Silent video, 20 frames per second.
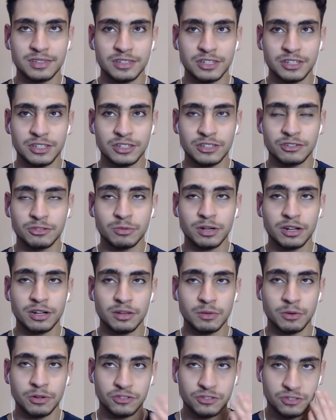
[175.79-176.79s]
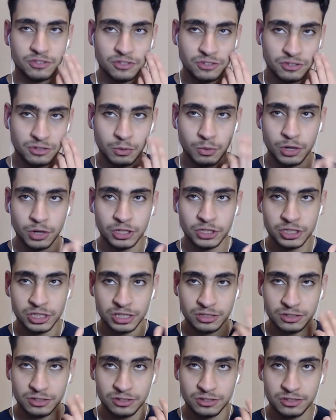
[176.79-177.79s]
It's one of the ones just to watch and
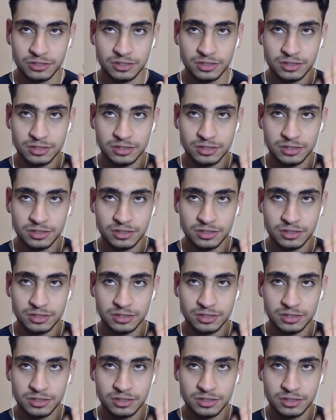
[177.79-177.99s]
just,